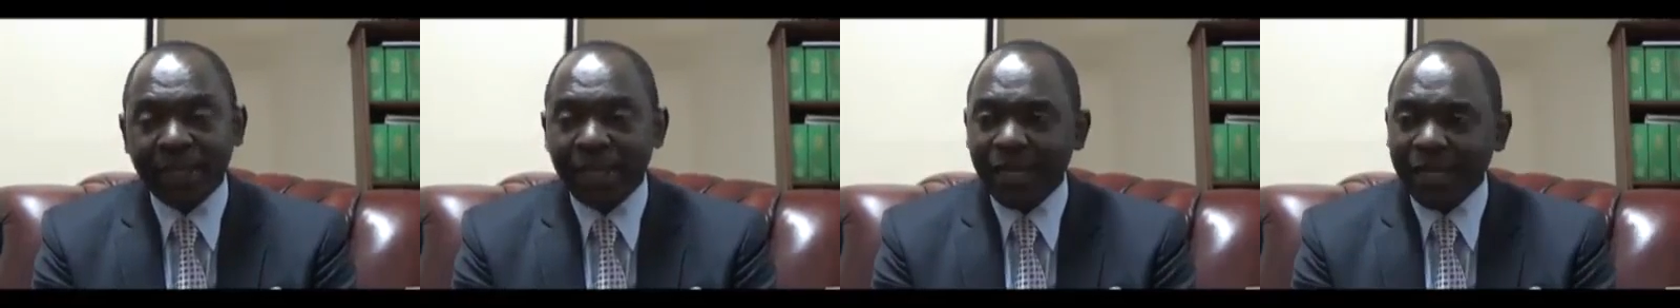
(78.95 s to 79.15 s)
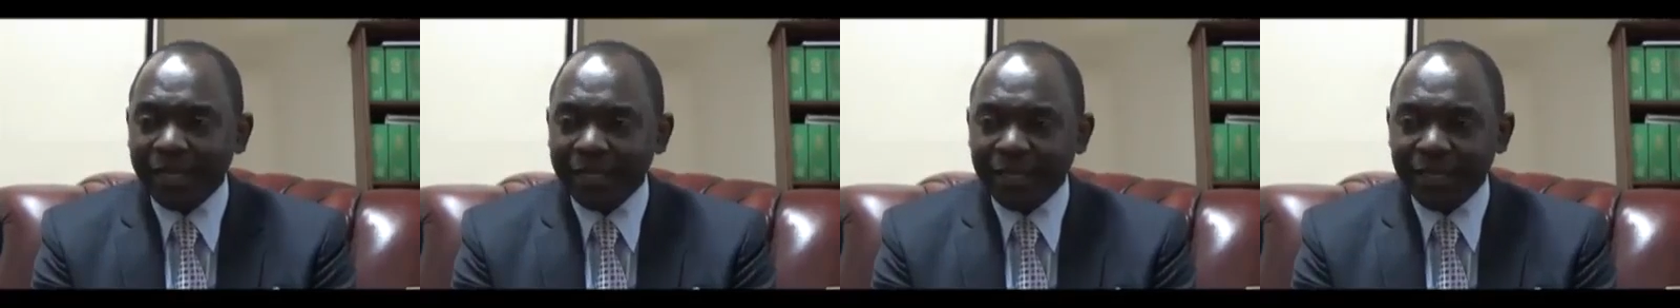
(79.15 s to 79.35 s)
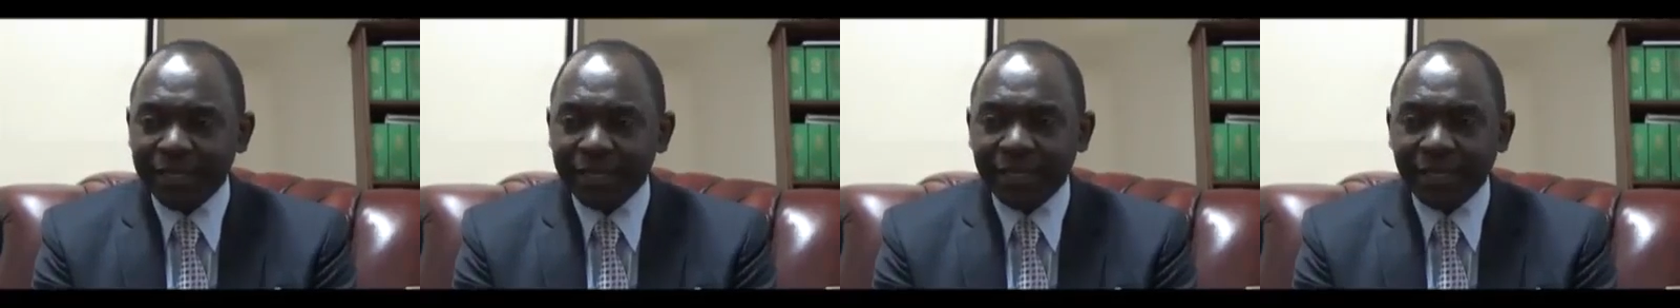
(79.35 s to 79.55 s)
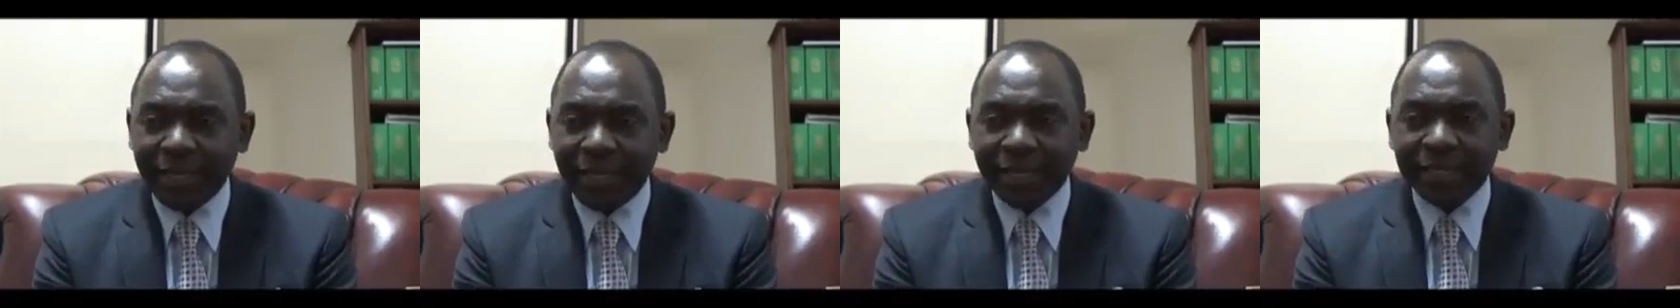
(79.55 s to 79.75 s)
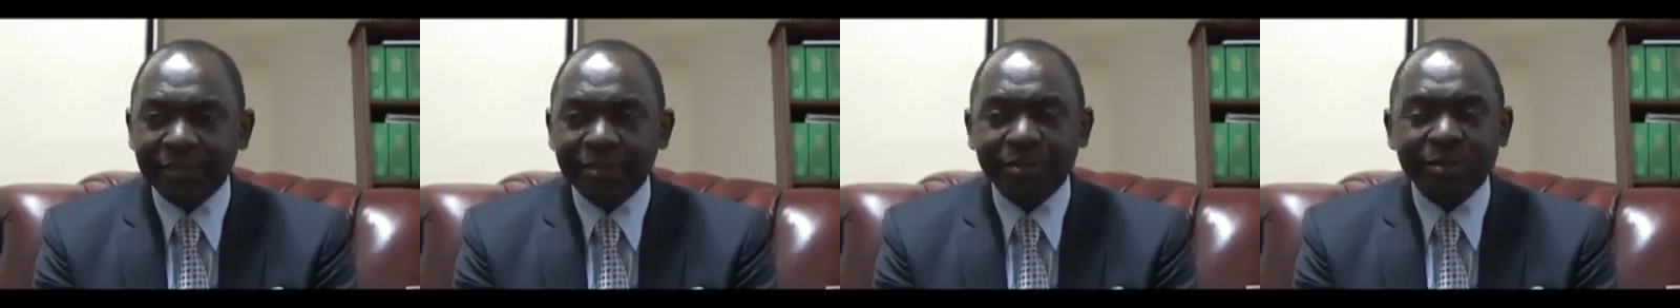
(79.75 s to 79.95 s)
Are these the
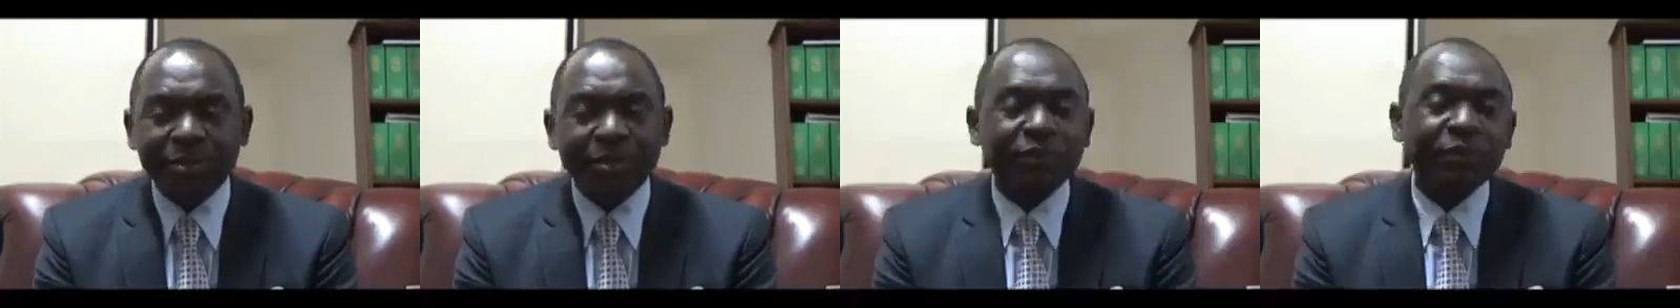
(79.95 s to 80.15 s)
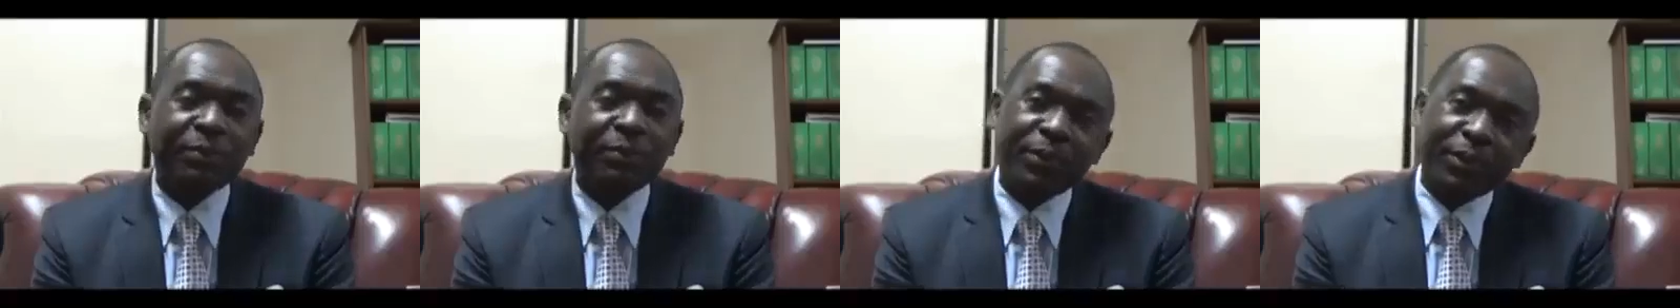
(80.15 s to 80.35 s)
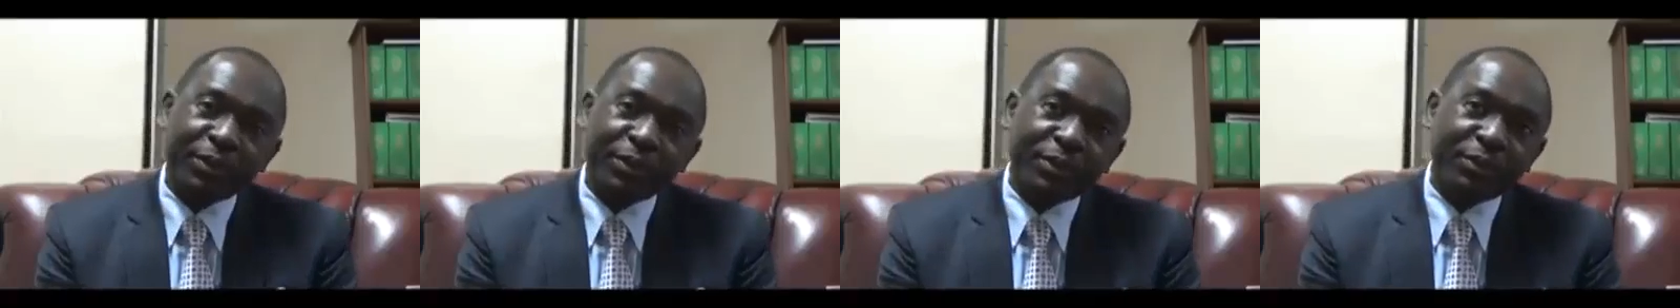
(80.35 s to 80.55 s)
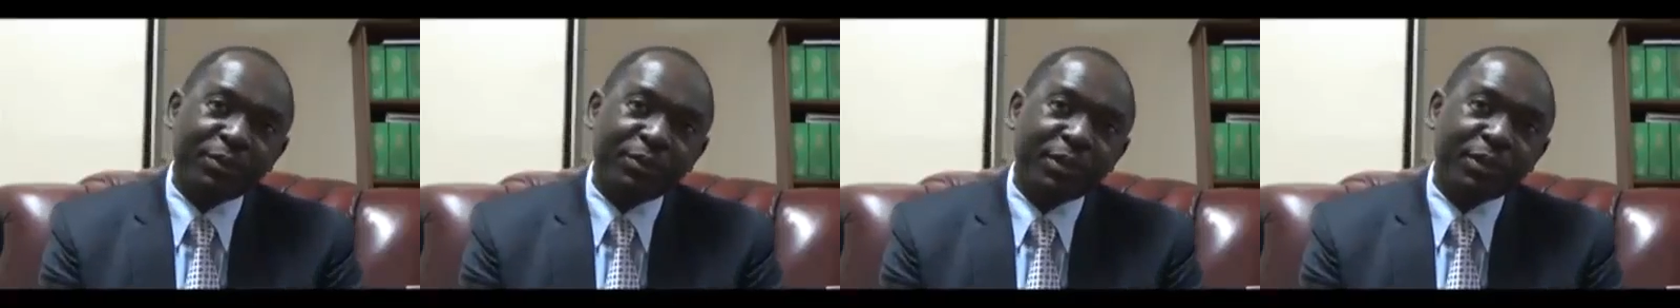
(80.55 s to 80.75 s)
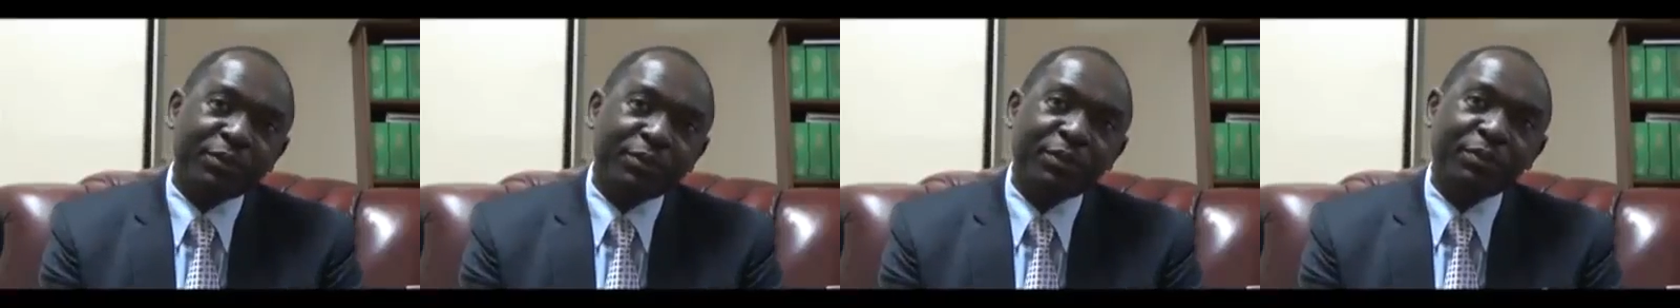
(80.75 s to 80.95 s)
actions of a person who
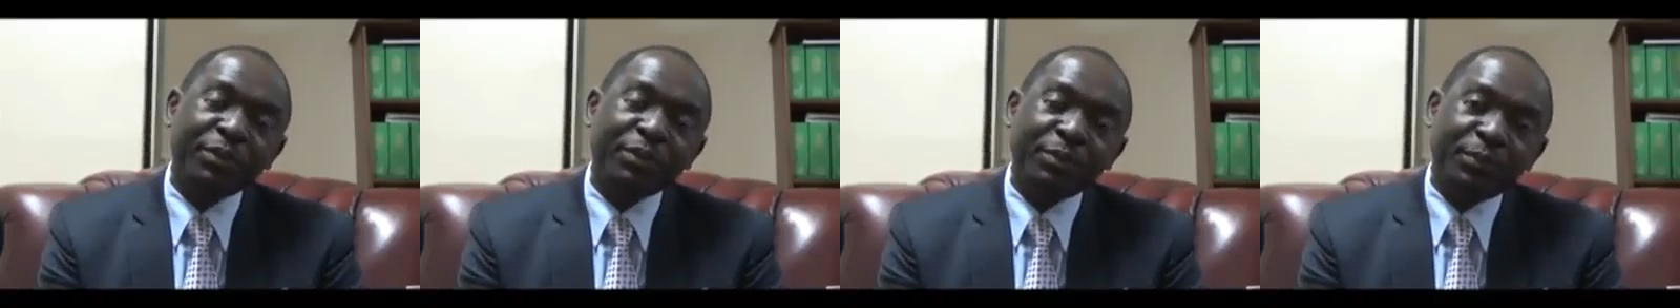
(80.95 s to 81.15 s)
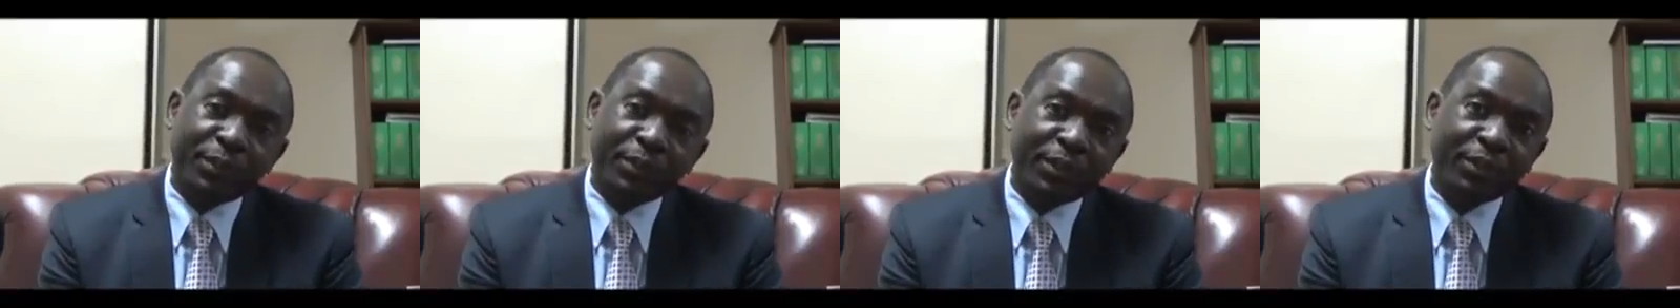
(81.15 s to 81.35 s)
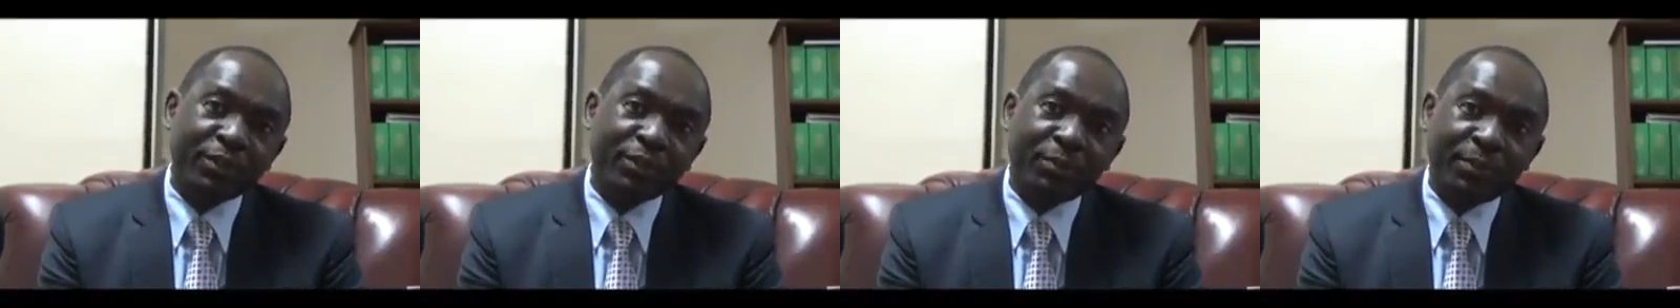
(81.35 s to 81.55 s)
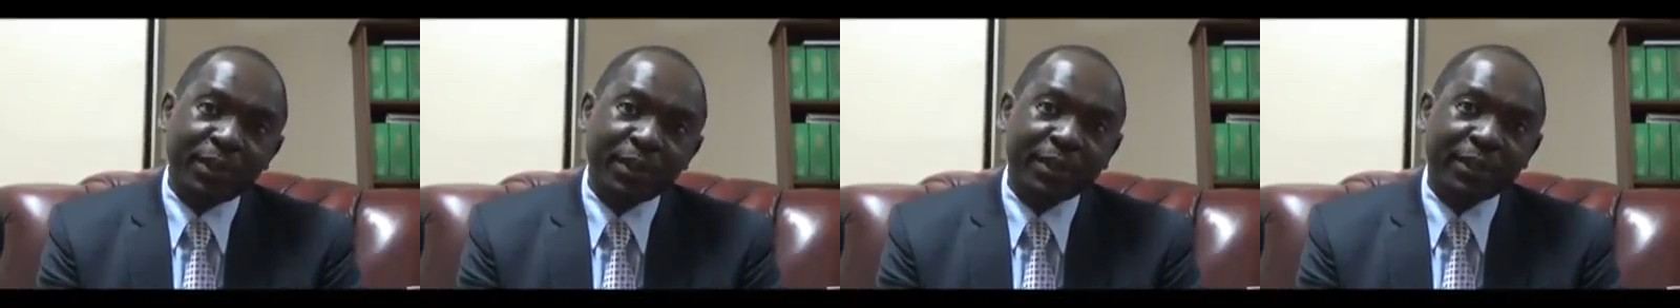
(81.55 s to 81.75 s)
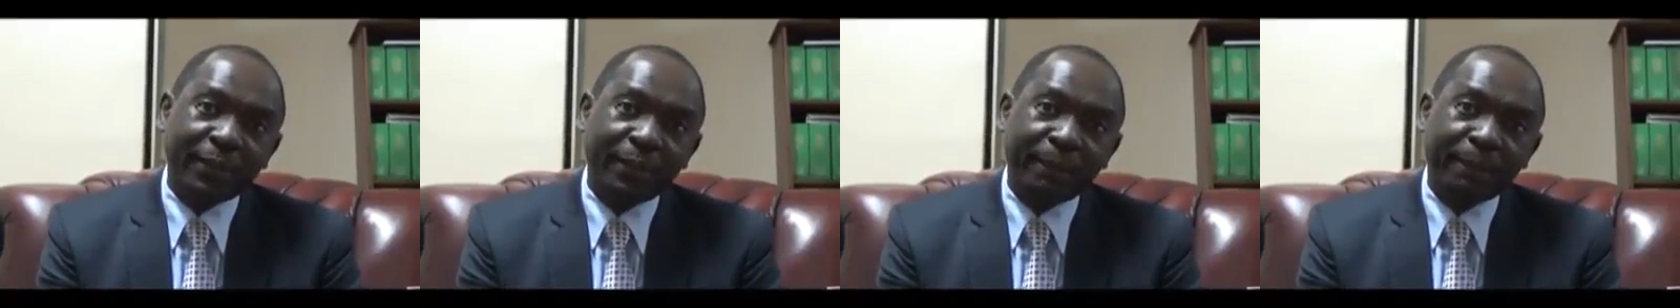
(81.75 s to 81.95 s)
has formed a political
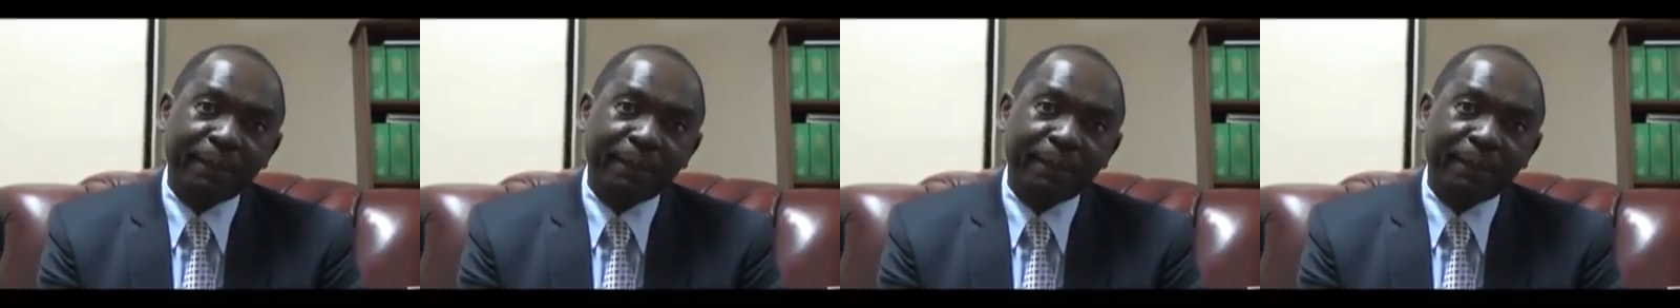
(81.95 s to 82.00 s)
party?